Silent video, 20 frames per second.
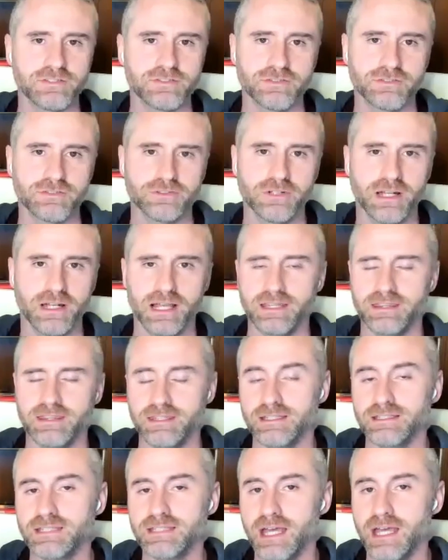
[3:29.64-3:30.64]
true. And I
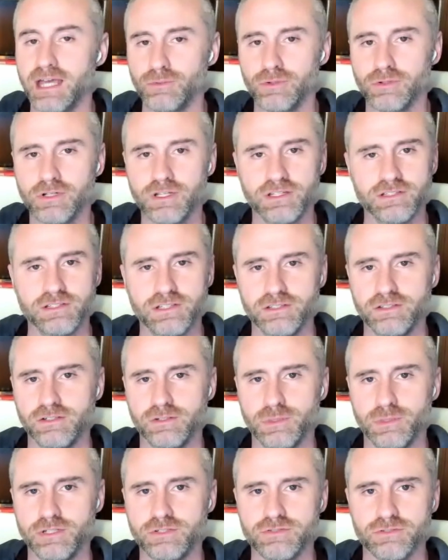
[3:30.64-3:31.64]
think that will continue to
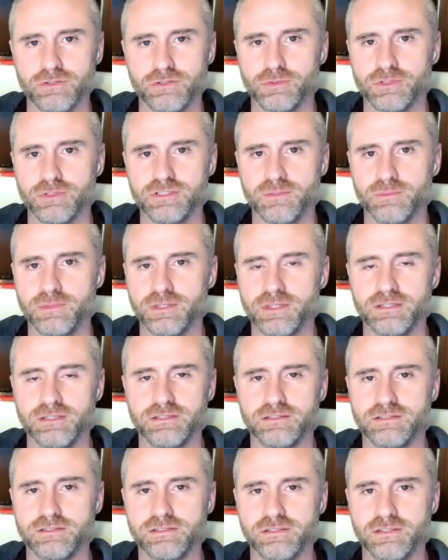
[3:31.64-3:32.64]
be true with some of
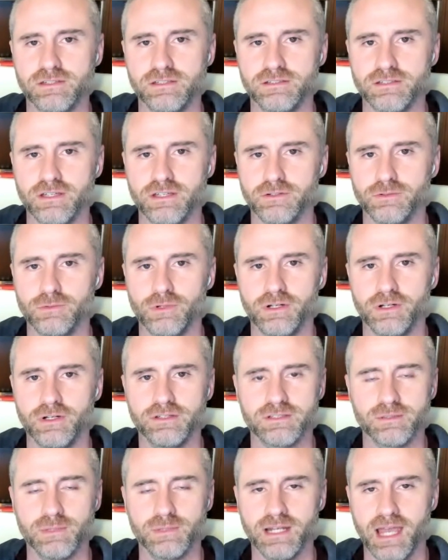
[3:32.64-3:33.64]
these other
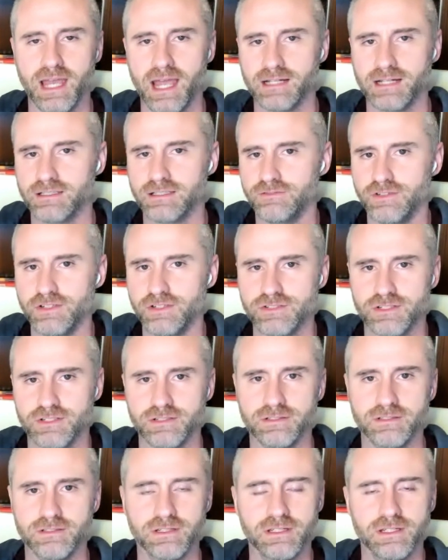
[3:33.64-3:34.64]
ones. I mean,
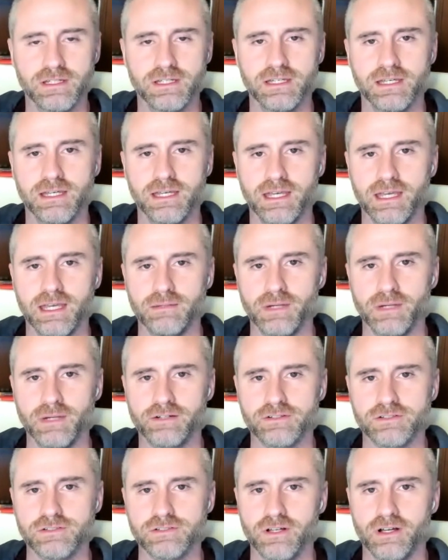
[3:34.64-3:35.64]
Activision and
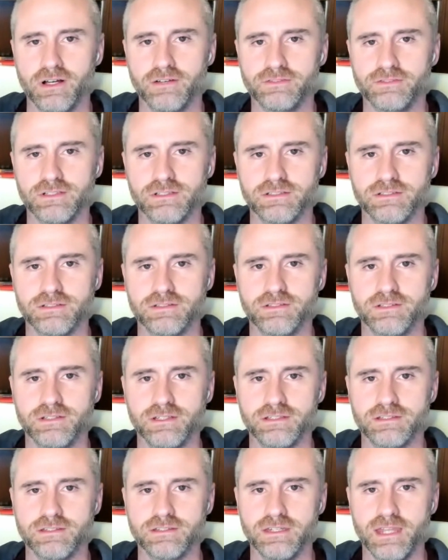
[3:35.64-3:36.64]
Microsoft
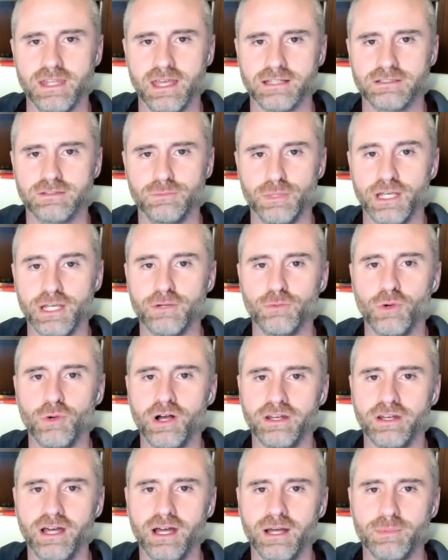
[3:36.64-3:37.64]
is the next big
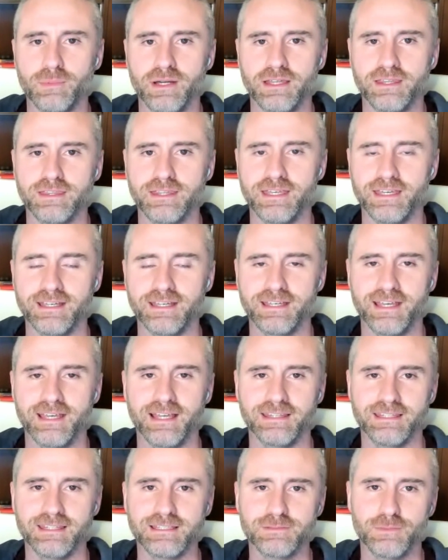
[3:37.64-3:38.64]
one up. I think
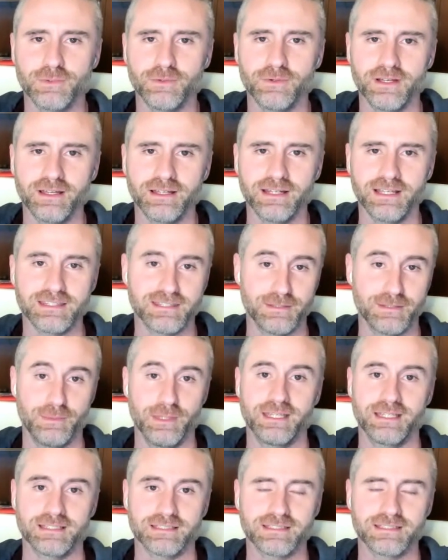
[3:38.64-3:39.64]
at this point, it's the
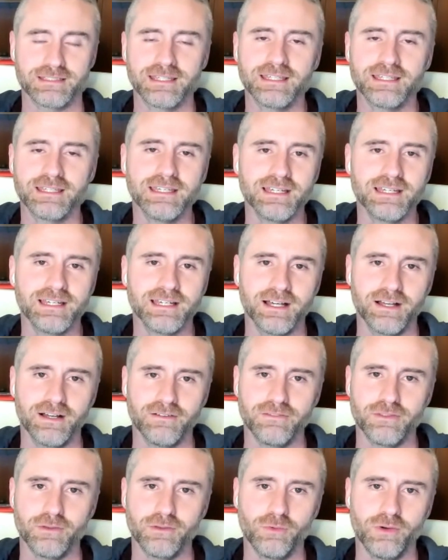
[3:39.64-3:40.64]
biggest
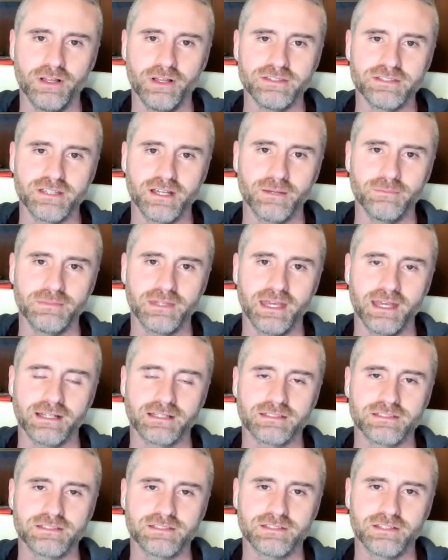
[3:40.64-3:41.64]
of the ones up
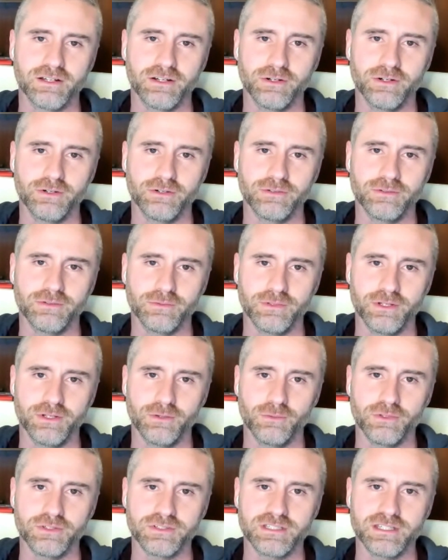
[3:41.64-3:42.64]
next. So,
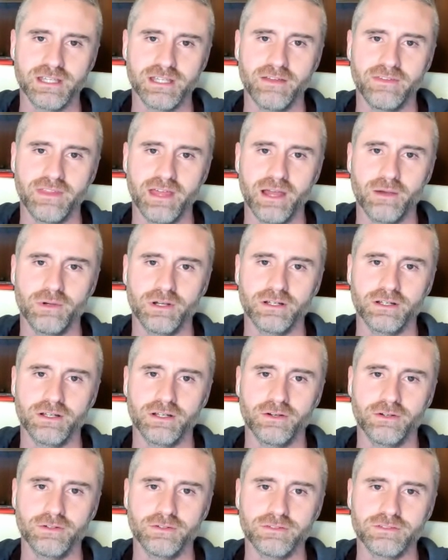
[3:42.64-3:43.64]
we'll see how that one
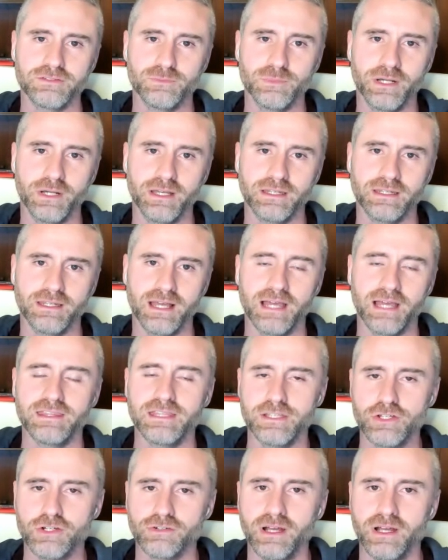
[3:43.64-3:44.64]
goes. But I
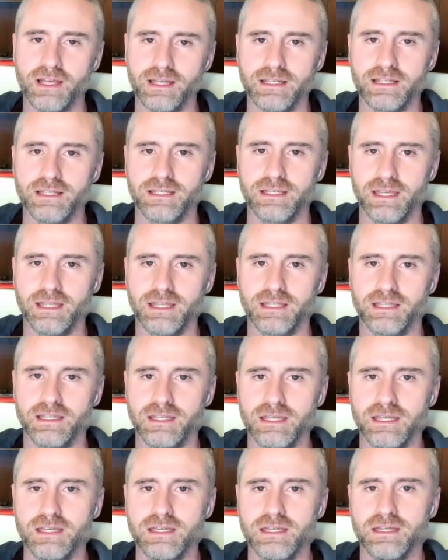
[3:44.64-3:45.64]
think you're right.
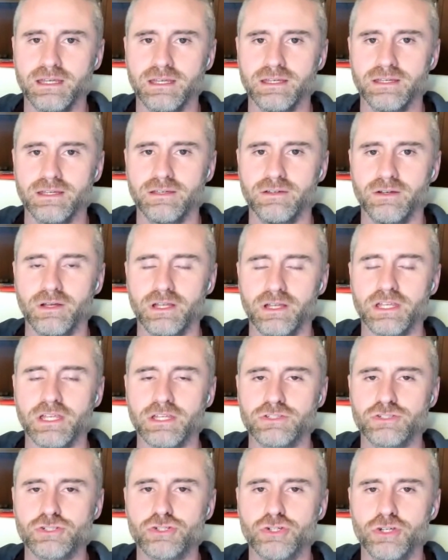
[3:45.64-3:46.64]

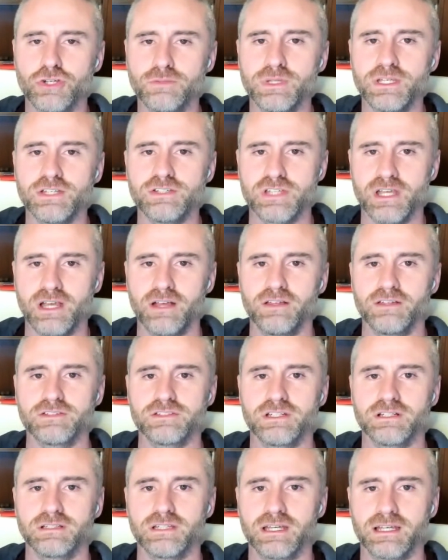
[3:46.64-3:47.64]
It should be
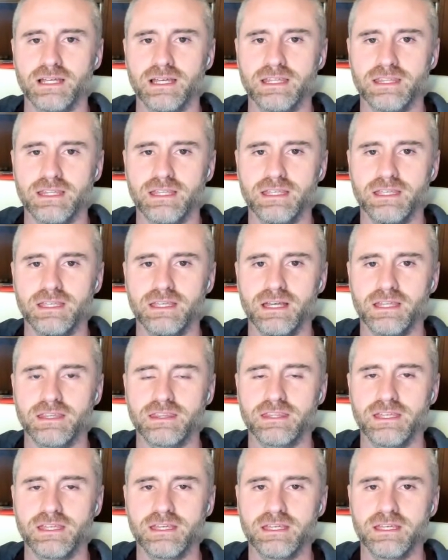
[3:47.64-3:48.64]
challenging. Like I
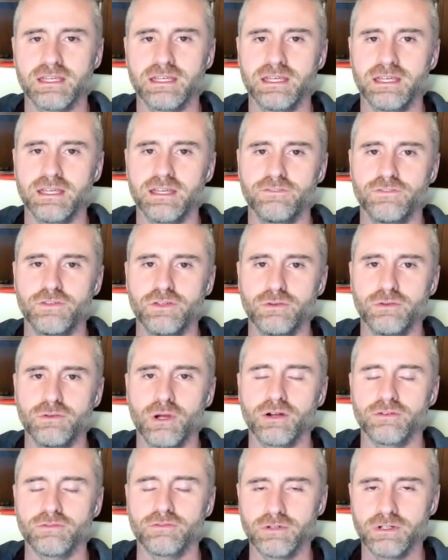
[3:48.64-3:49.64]
think if you
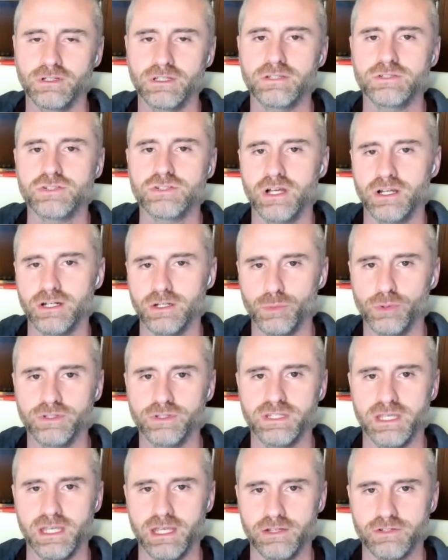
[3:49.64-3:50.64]
are really trying to put
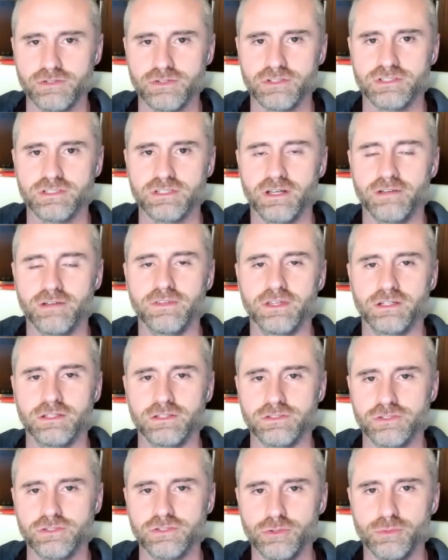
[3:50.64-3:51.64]
the interests of the
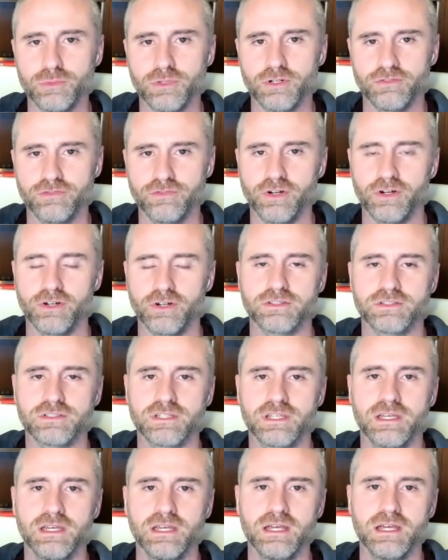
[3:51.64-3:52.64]
consumer
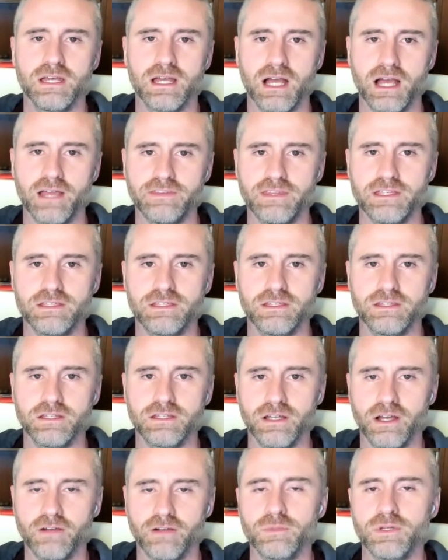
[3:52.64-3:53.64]
first, I think the
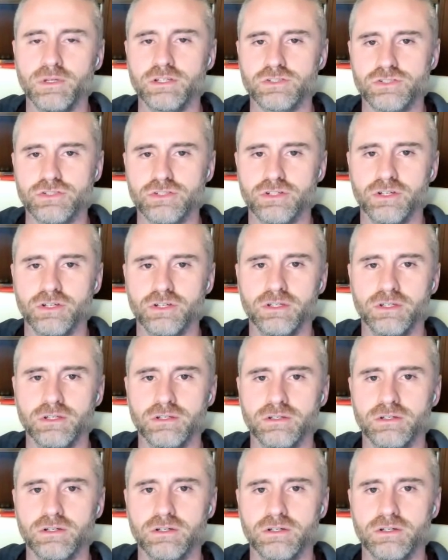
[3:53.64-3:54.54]
government should